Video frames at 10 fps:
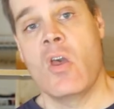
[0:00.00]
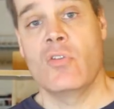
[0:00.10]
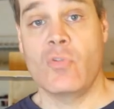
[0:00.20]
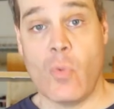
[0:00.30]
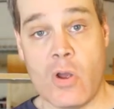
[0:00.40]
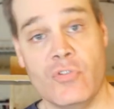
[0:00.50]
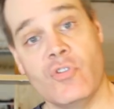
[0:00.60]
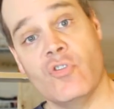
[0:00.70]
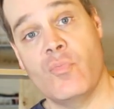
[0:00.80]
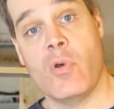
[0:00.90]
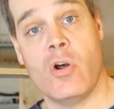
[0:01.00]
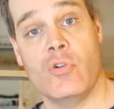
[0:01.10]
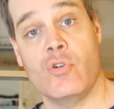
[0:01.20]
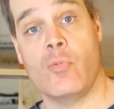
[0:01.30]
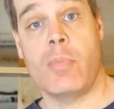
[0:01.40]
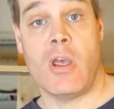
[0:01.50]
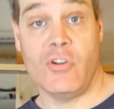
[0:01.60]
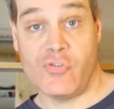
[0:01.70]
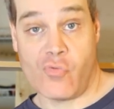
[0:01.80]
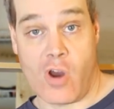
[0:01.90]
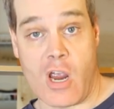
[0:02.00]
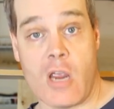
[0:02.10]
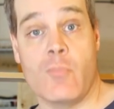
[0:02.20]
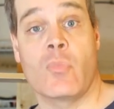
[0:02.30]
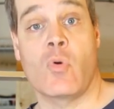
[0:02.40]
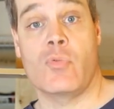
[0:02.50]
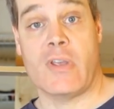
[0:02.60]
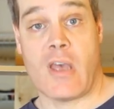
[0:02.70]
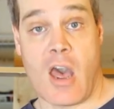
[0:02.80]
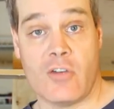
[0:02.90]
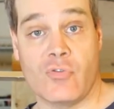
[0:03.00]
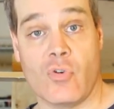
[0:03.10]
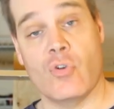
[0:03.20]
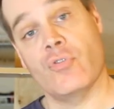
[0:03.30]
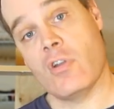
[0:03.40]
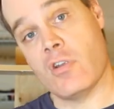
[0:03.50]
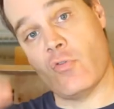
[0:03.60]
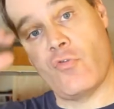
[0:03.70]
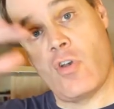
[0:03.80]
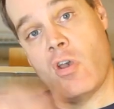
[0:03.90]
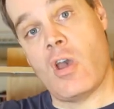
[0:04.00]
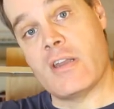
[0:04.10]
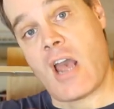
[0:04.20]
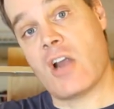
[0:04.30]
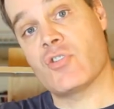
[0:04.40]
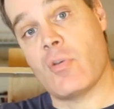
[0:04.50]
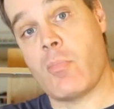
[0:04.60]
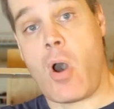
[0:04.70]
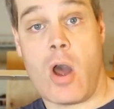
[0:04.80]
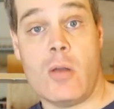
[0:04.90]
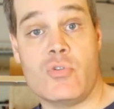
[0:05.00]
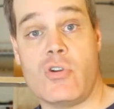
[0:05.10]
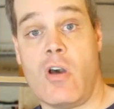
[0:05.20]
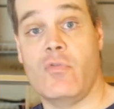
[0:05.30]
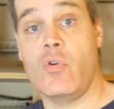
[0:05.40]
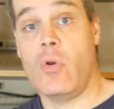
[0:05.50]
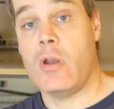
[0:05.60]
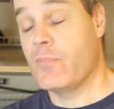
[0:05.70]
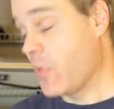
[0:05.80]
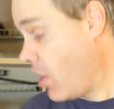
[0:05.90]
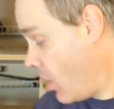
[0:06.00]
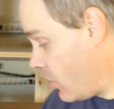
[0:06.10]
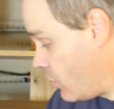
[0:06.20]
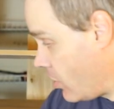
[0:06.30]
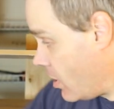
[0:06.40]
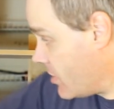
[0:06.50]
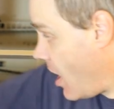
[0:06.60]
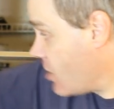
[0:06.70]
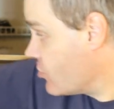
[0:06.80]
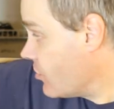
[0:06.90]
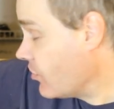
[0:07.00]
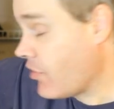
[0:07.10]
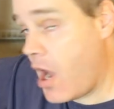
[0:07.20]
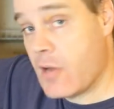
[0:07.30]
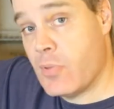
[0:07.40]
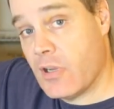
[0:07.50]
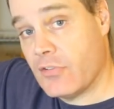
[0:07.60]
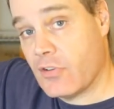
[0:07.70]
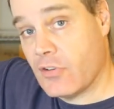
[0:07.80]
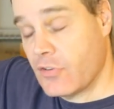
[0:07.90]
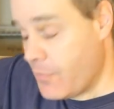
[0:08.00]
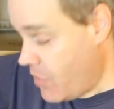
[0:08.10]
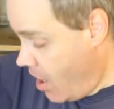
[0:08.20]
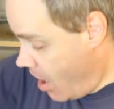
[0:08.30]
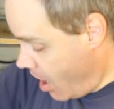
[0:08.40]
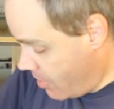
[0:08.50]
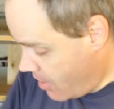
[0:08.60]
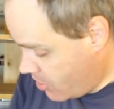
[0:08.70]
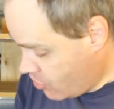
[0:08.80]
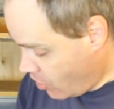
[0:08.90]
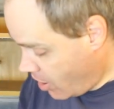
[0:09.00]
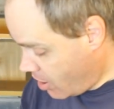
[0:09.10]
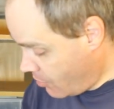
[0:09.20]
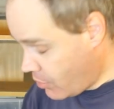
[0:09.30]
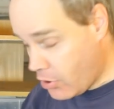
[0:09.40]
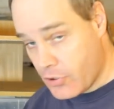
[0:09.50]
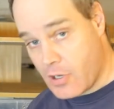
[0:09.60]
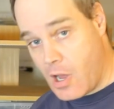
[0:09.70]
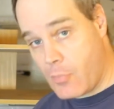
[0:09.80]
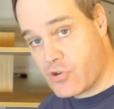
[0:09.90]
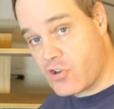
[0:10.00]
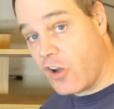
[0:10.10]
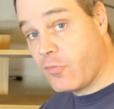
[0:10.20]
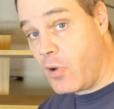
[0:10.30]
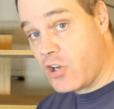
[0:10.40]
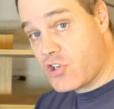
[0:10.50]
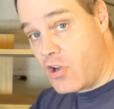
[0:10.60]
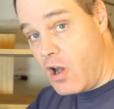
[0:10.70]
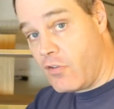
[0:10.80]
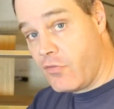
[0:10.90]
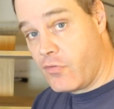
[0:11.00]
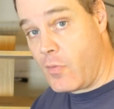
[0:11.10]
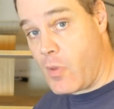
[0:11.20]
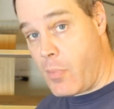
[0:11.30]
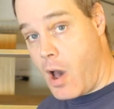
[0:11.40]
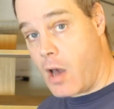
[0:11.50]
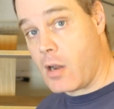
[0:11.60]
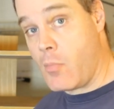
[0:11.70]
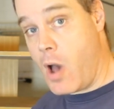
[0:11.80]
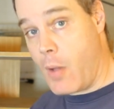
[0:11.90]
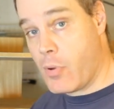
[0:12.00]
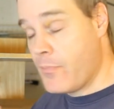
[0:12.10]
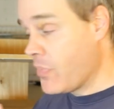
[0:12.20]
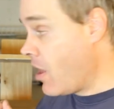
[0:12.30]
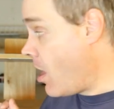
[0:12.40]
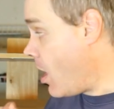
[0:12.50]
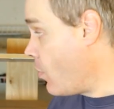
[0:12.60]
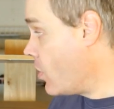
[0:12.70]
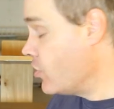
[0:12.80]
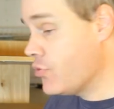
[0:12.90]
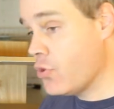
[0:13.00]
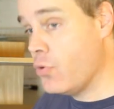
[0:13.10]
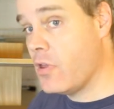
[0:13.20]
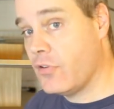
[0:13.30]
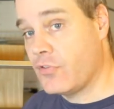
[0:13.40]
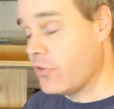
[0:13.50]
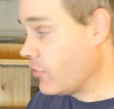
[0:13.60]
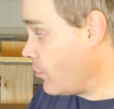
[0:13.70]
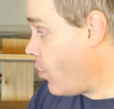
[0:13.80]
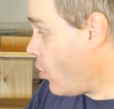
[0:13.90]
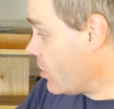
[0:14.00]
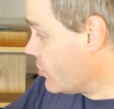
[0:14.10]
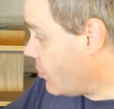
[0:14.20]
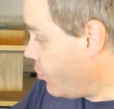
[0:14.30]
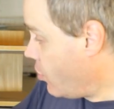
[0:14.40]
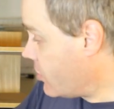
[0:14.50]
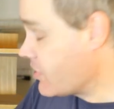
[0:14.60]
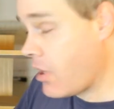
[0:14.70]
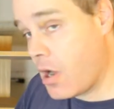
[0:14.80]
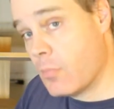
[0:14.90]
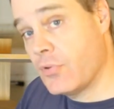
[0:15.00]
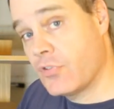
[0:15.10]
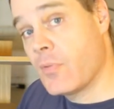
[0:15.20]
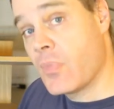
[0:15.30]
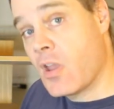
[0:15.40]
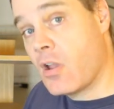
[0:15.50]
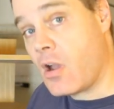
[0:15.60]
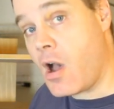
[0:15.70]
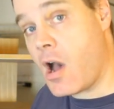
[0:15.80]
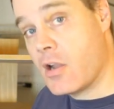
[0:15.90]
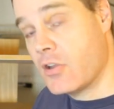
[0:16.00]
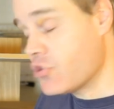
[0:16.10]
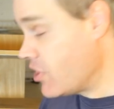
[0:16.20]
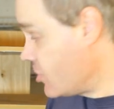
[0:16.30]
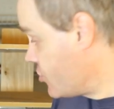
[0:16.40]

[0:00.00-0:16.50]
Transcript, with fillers: So once you've built your base frame with the casters and you've attached the bottom shelf to it, you're going to attach the side pieces and then you're going to build it up shelf by shelf from the bottom up. And when you do this, it's important to put tubs on the, each